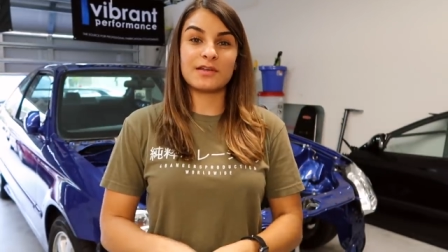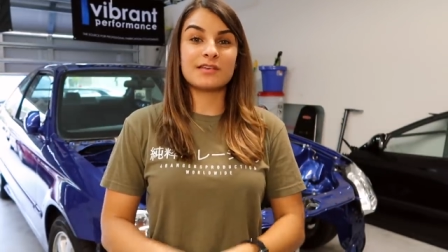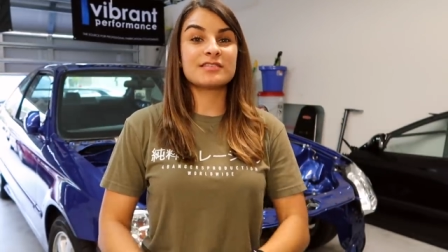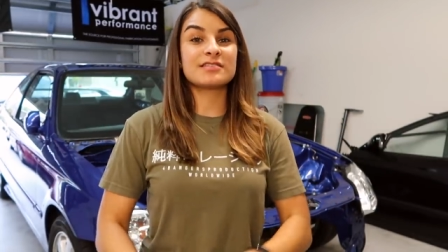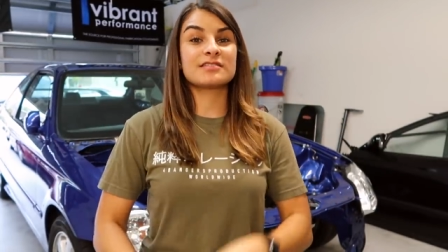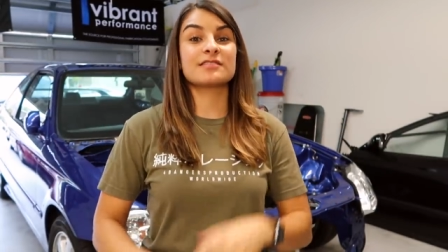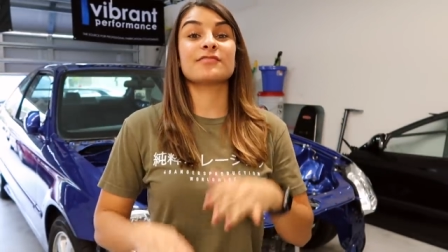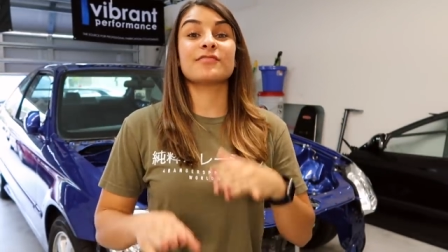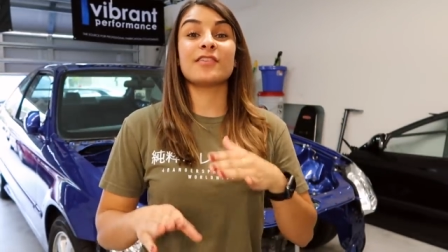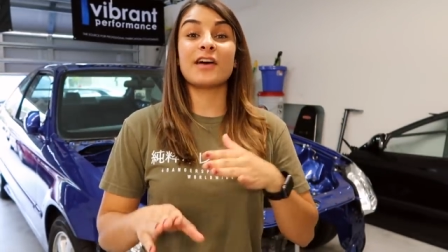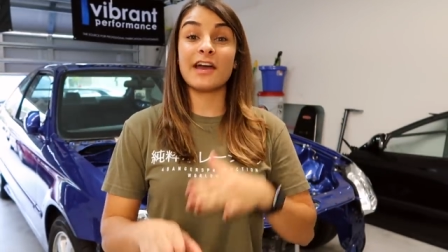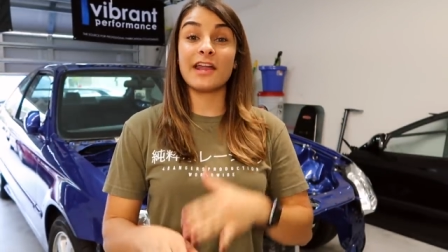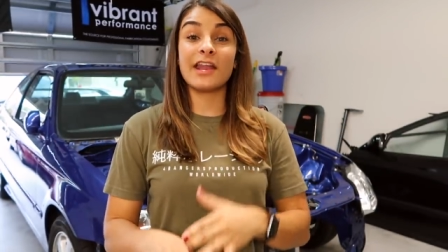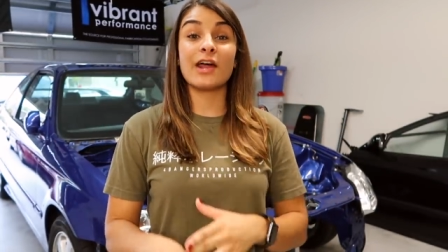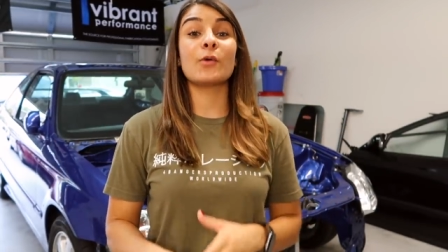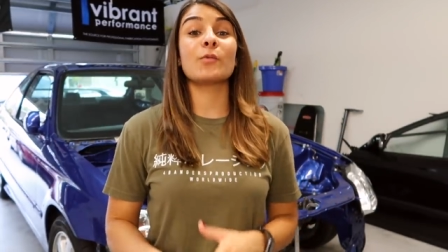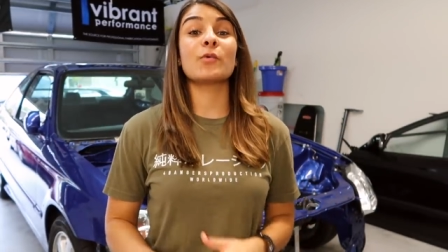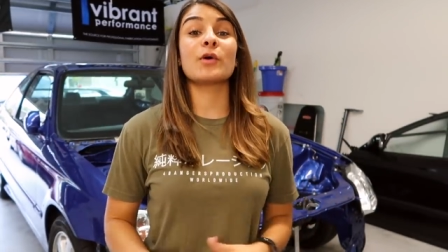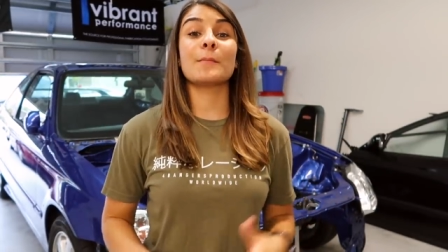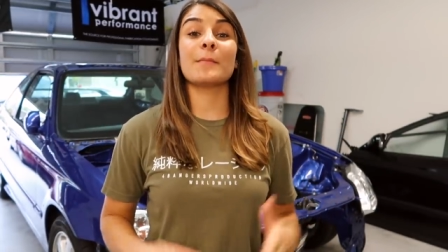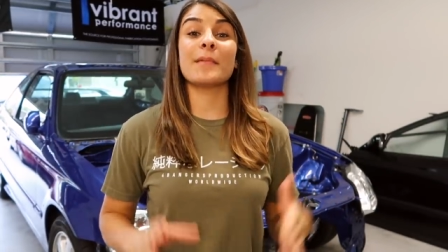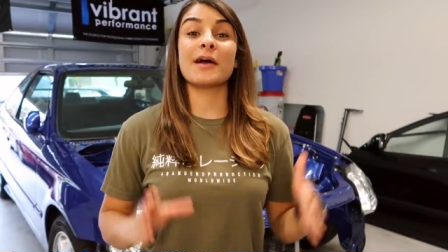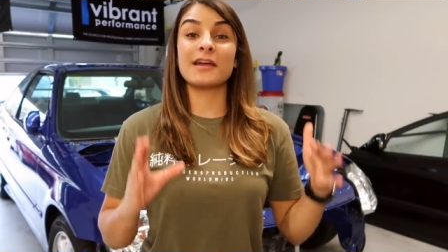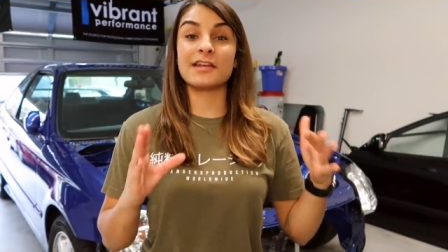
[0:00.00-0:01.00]
is to find out
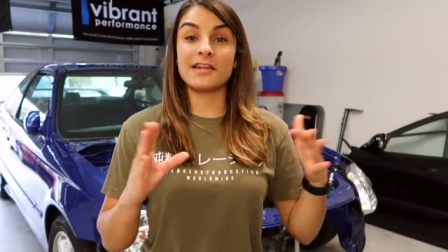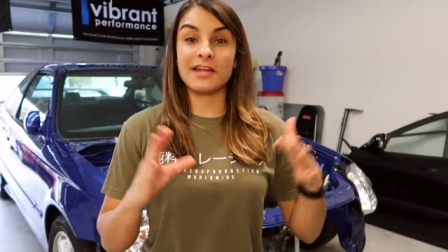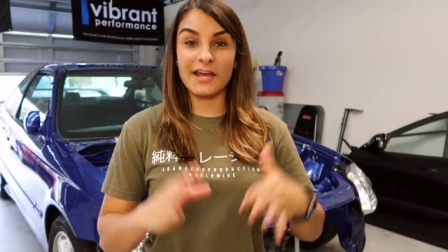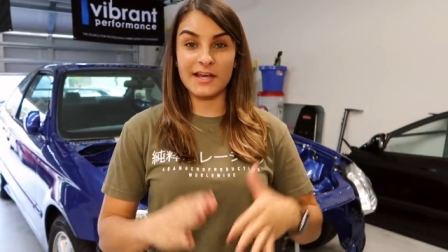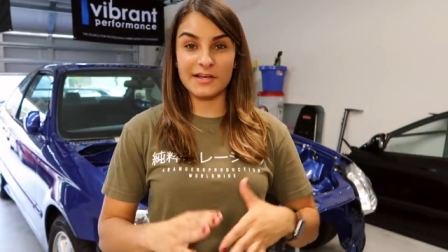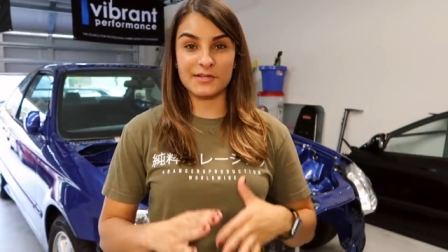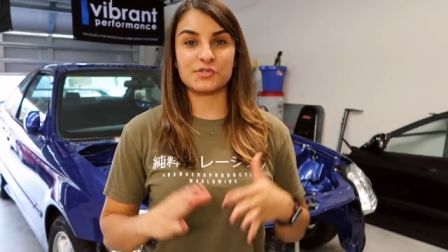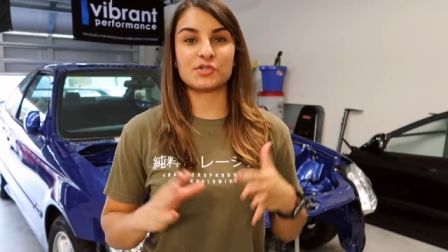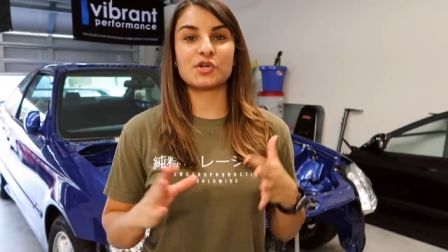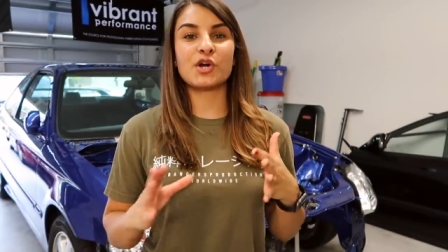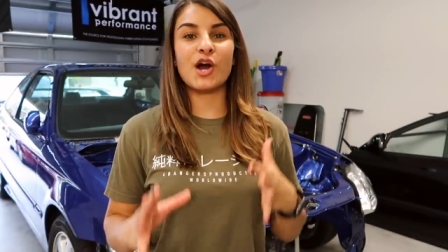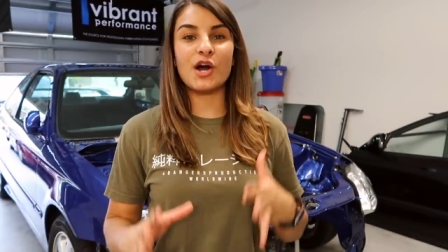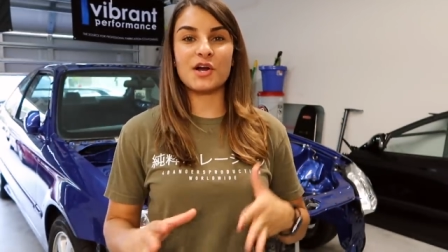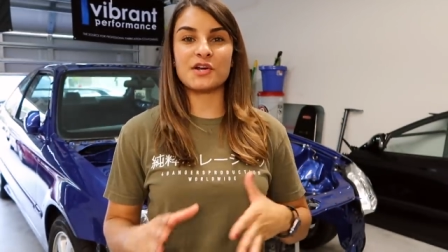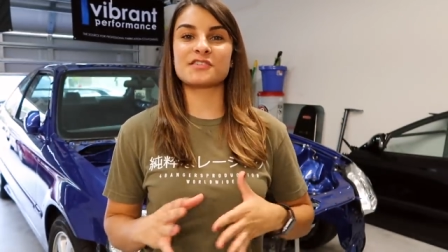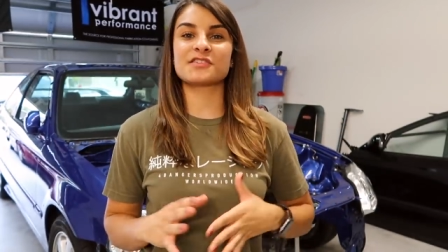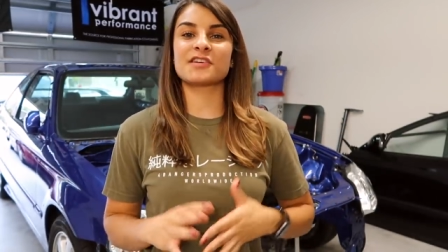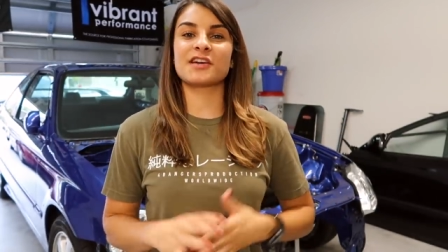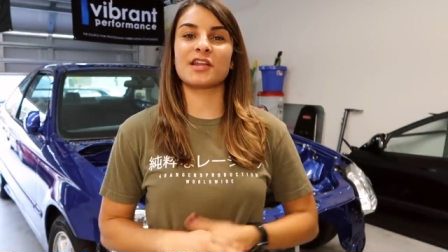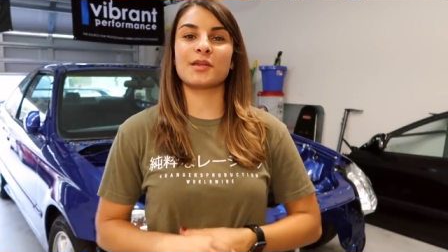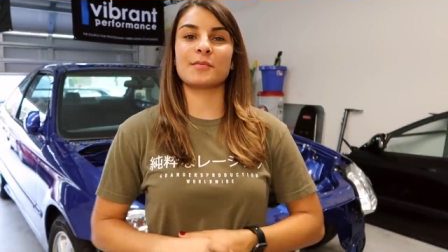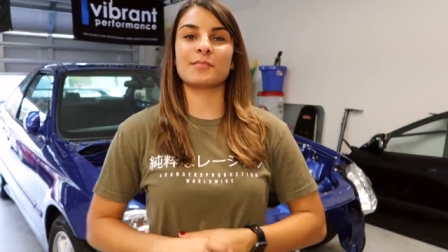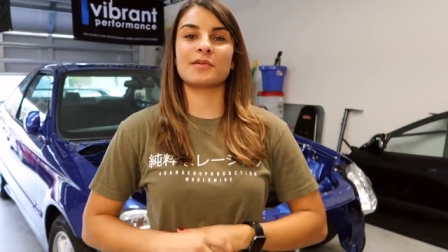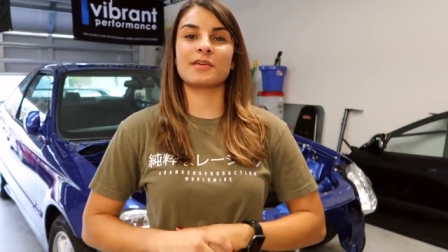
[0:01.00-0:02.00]
what my next car is
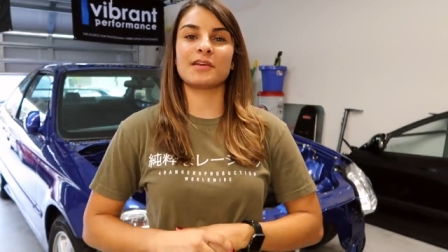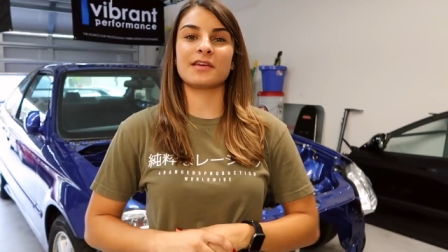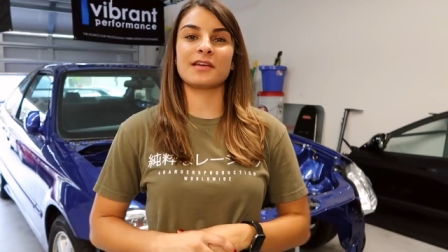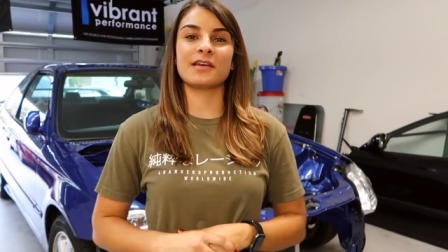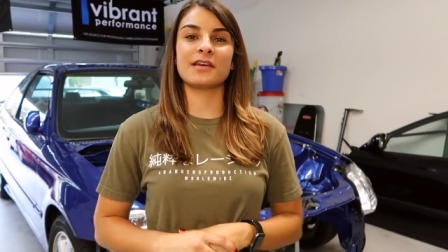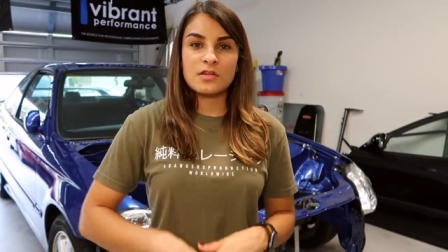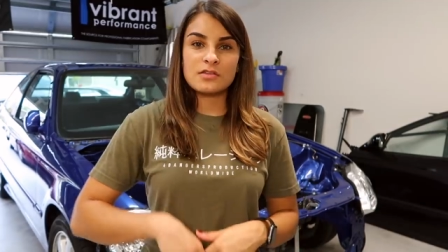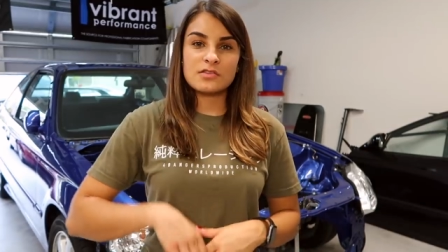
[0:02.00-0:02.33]
gonna be.